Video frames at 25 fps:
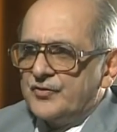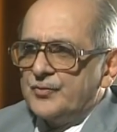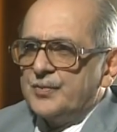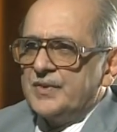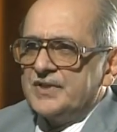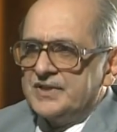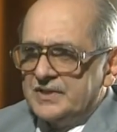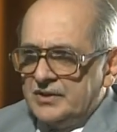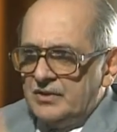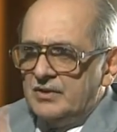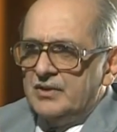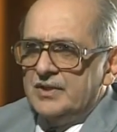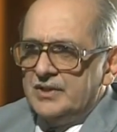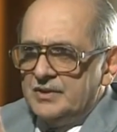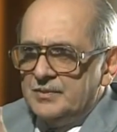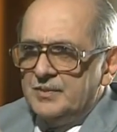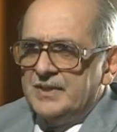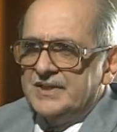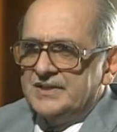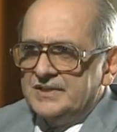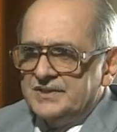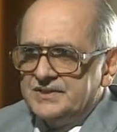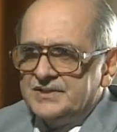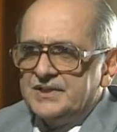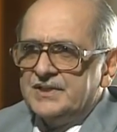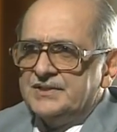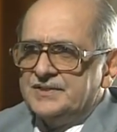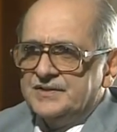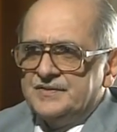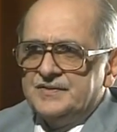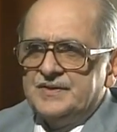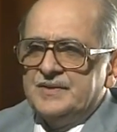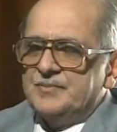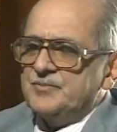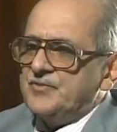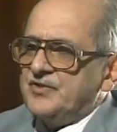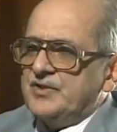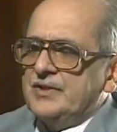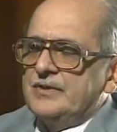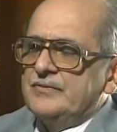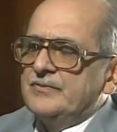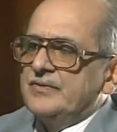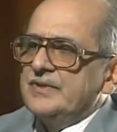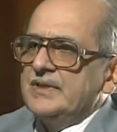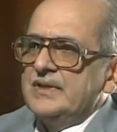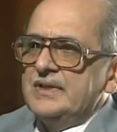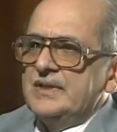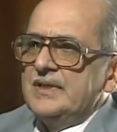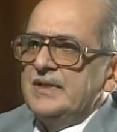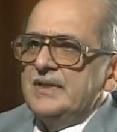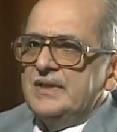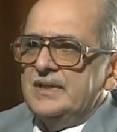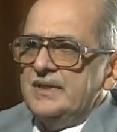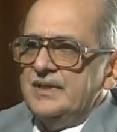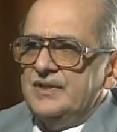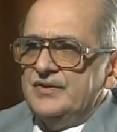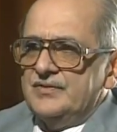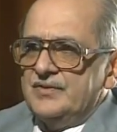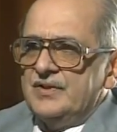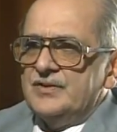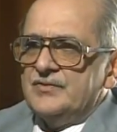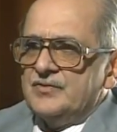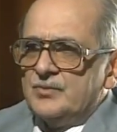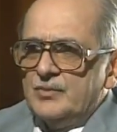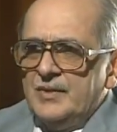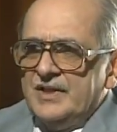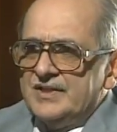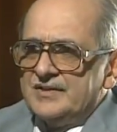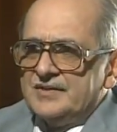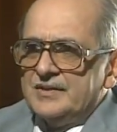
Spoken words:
particularly by the judges themselves, is quite